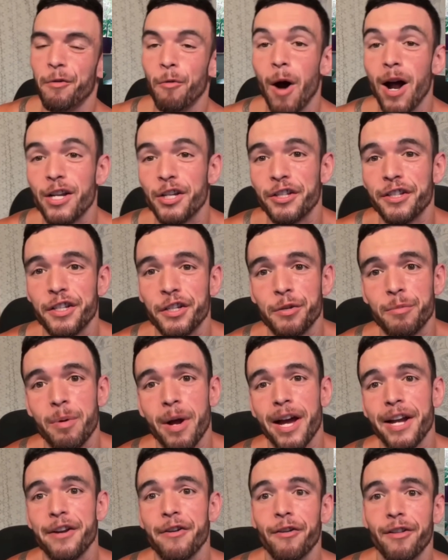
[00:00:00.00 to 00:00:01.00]
you're watching this, you
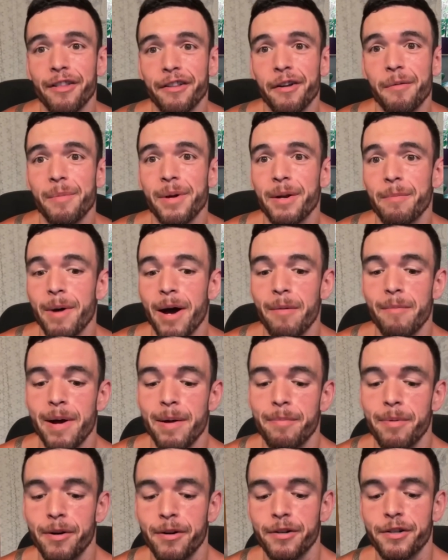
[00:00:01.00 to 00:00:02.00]
probably know a little bit about
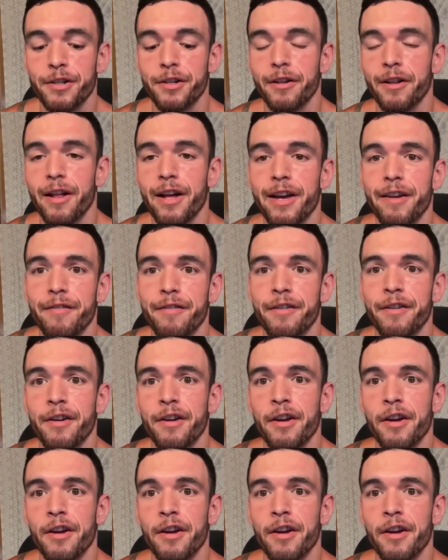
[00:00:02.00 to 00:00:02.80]
my personal life,